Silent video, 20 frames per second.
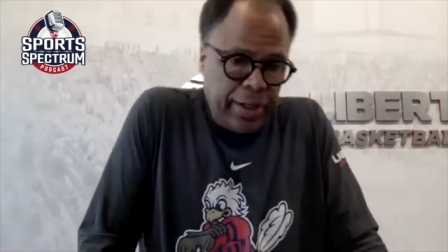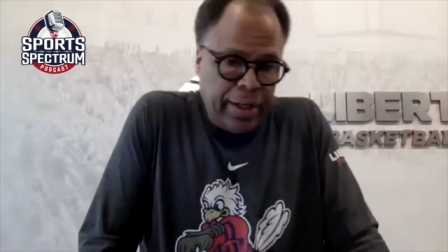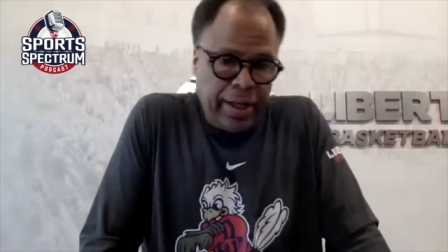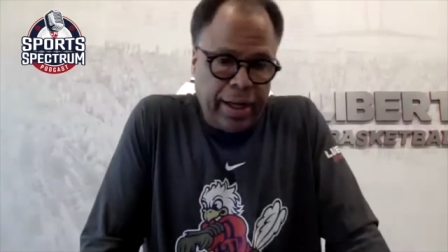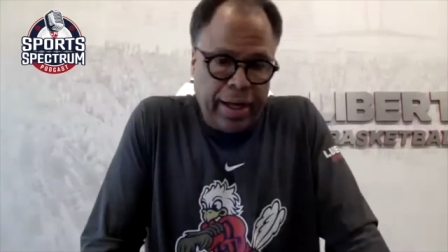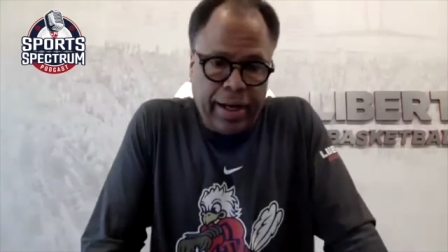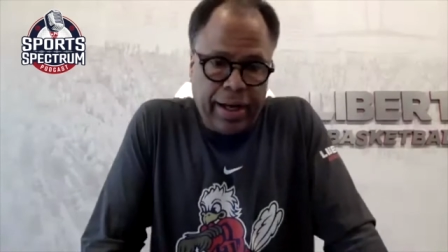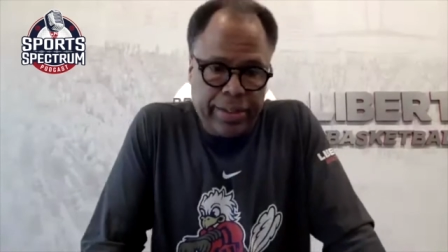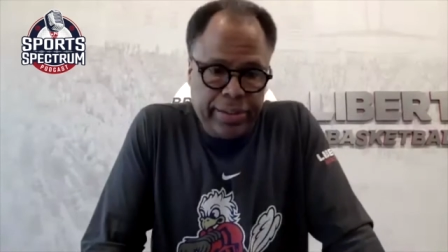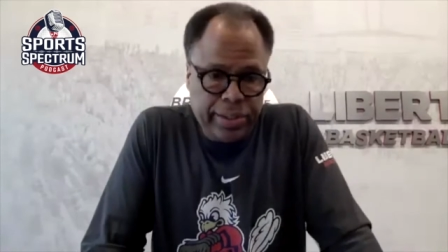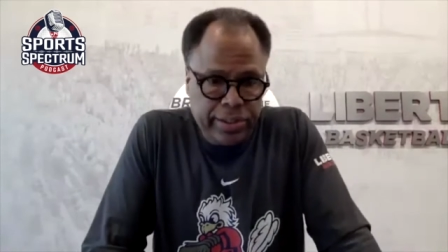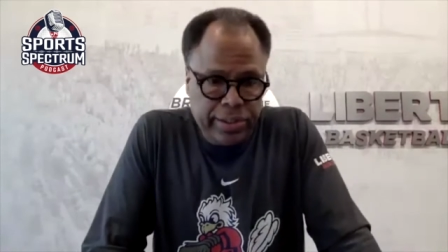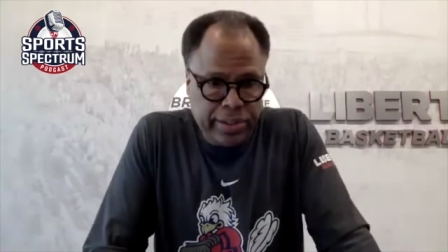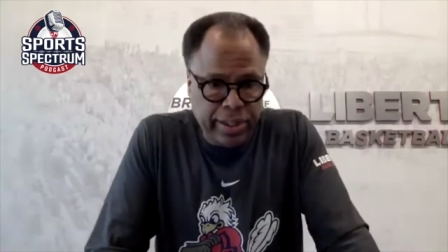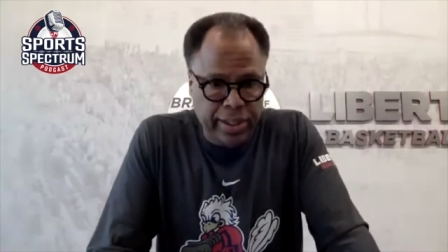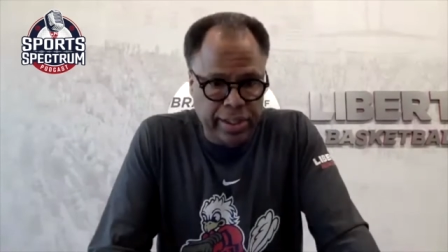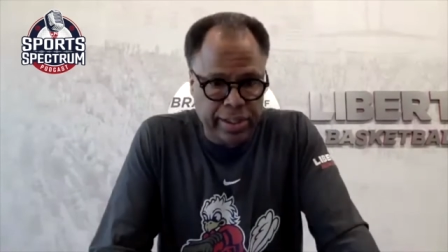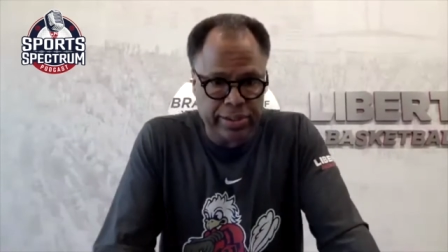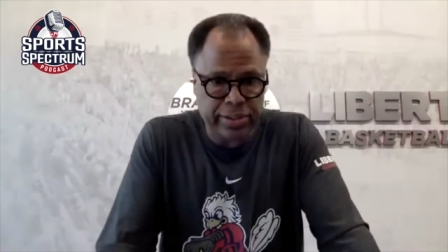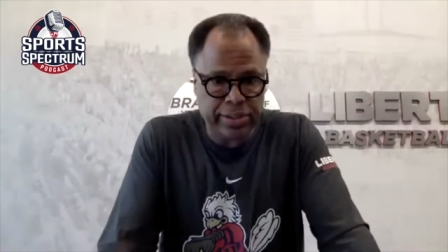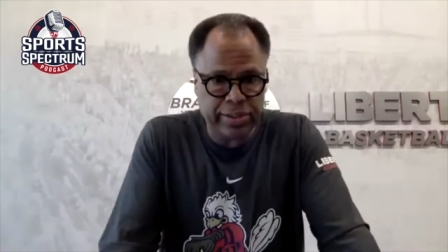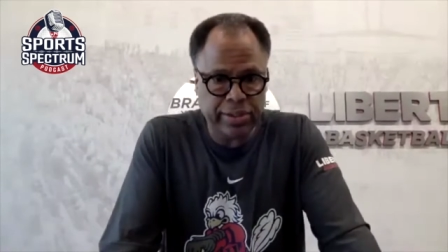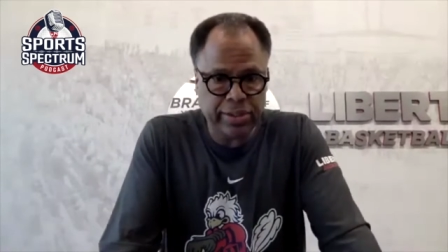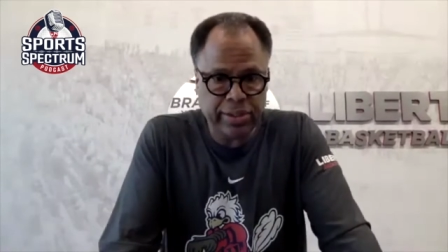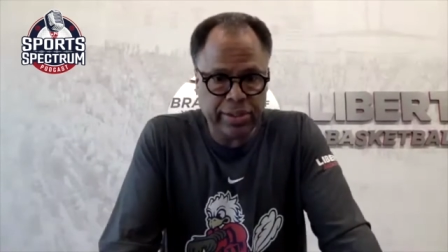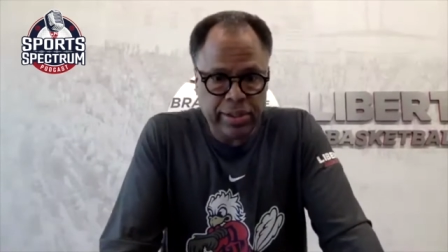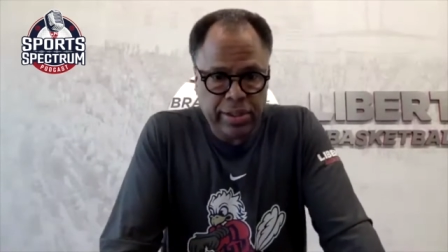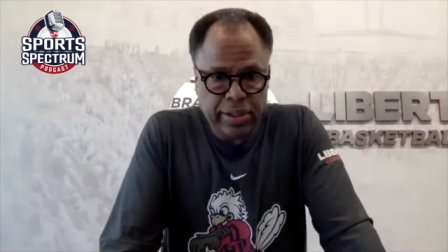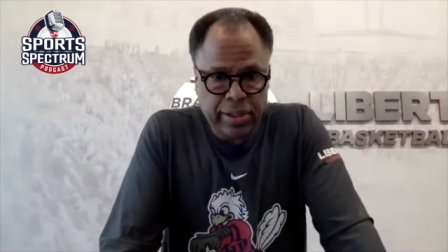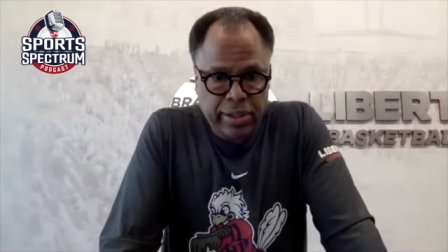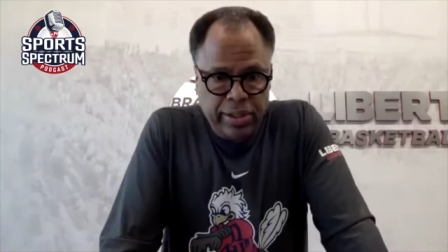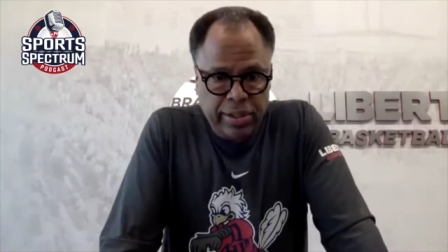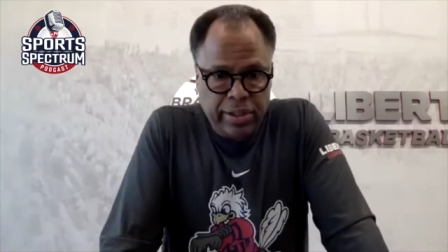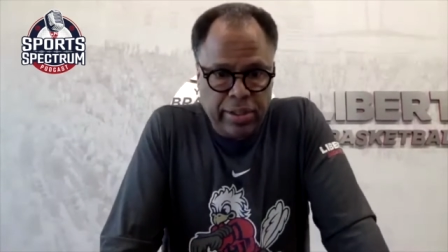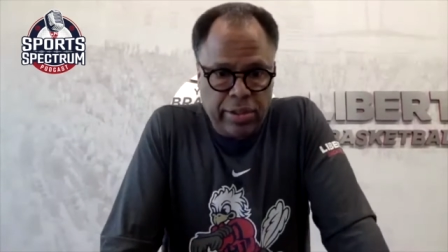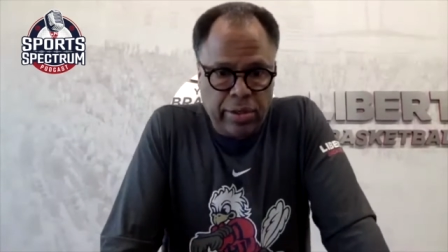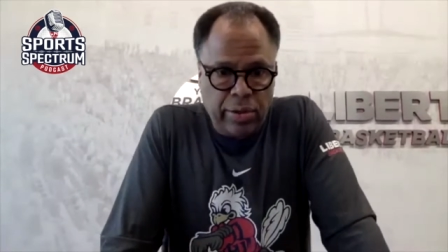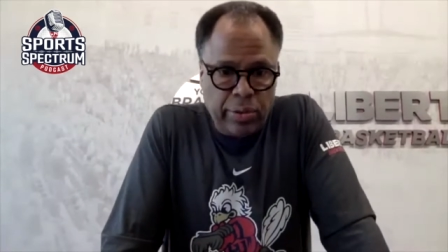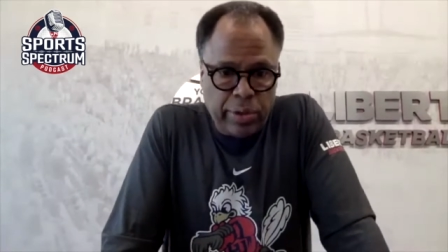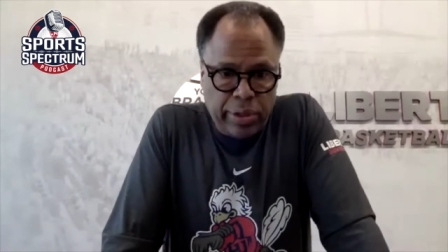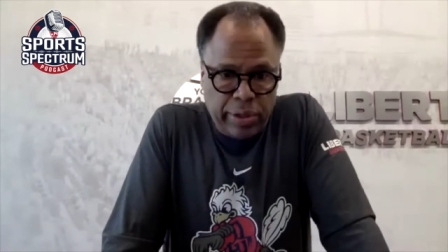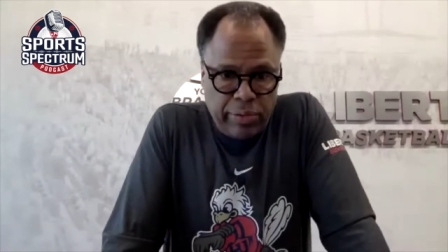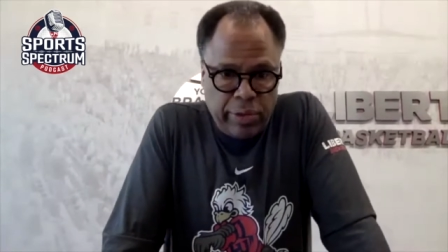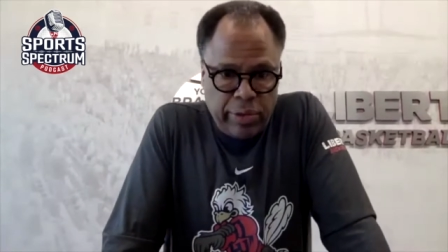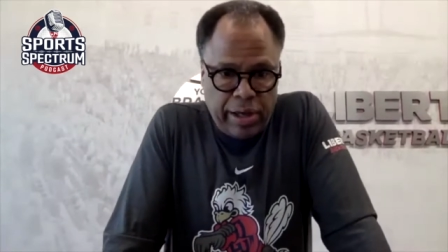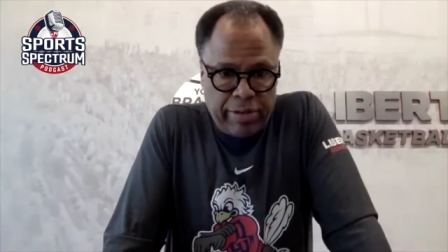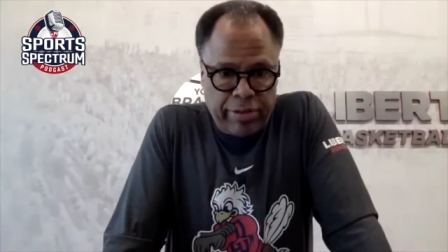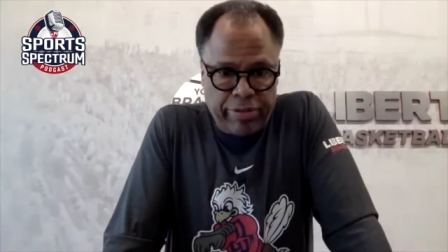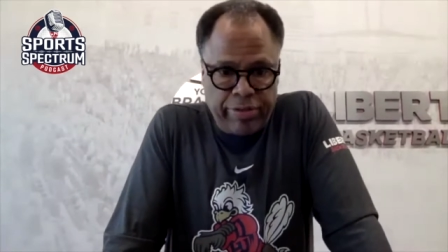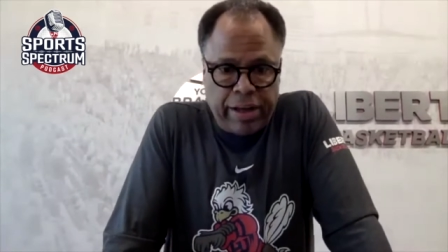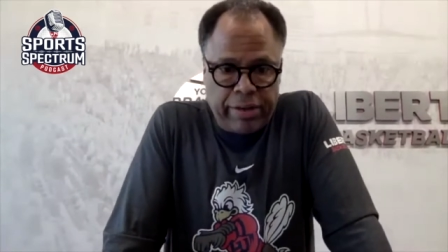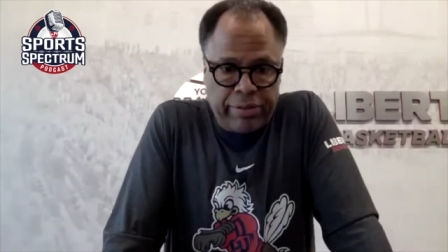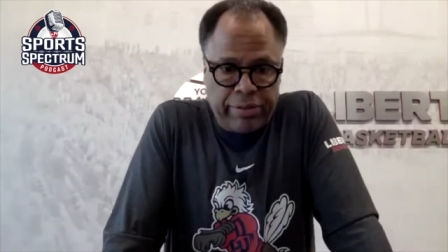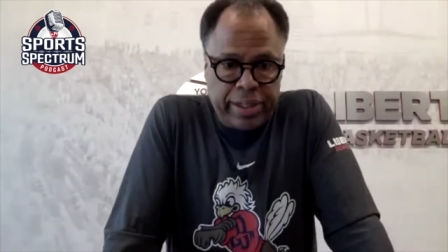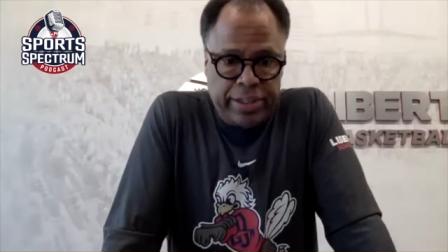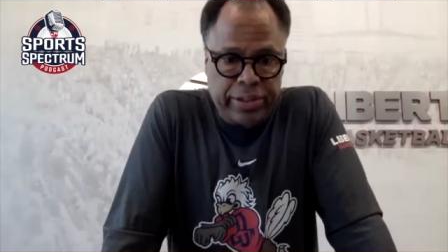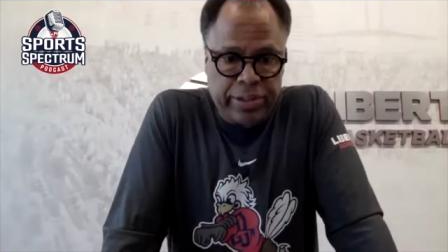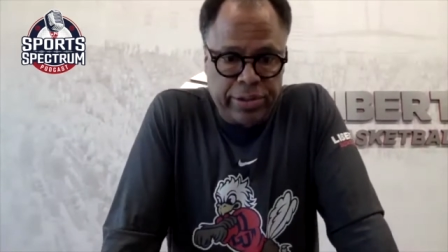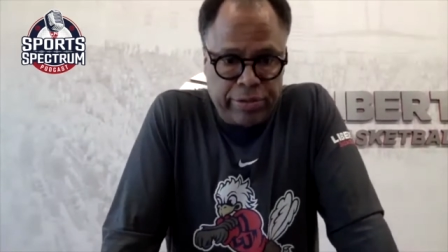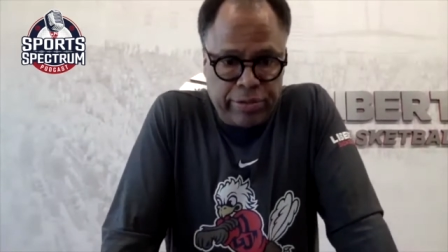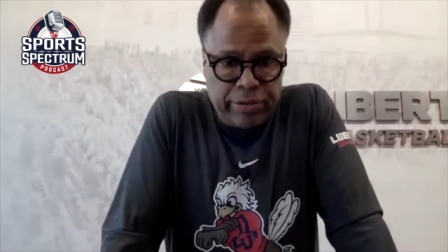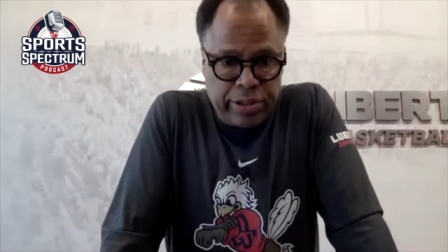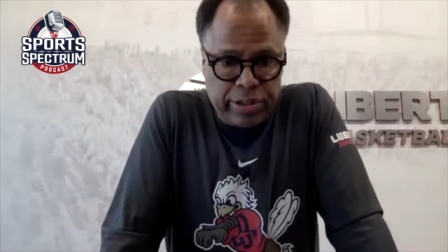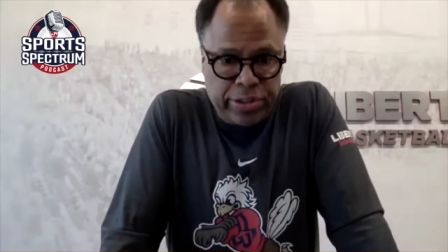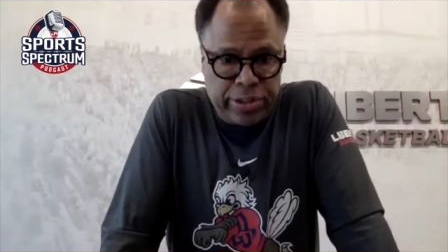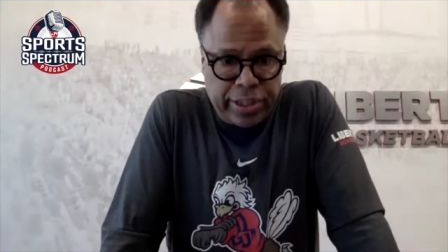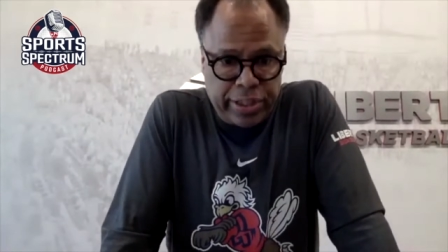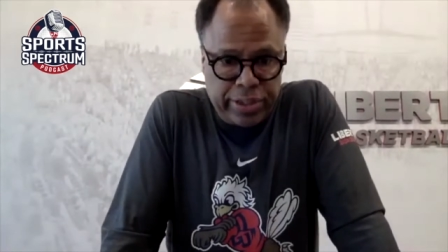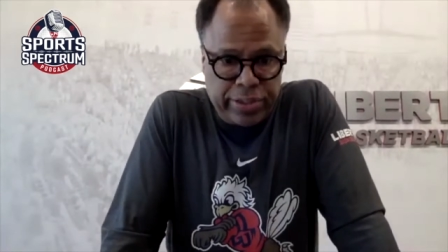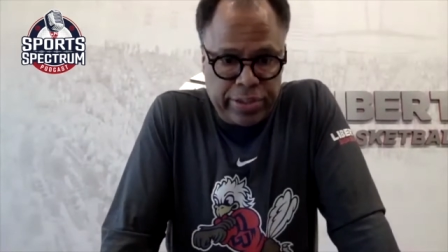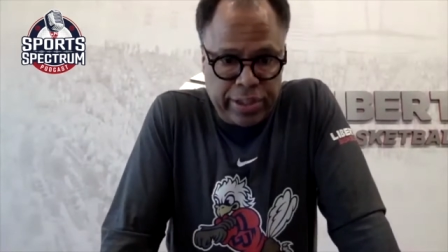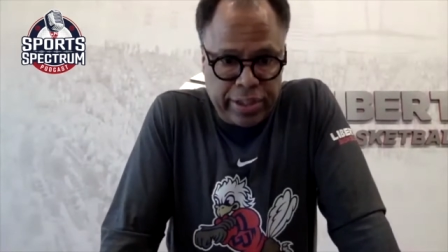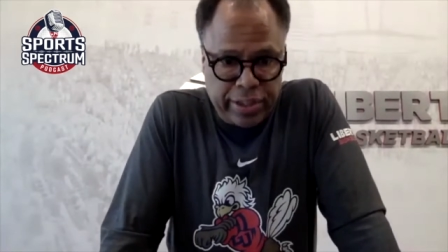I just think it's, you know, we have a foundational verse, Jason.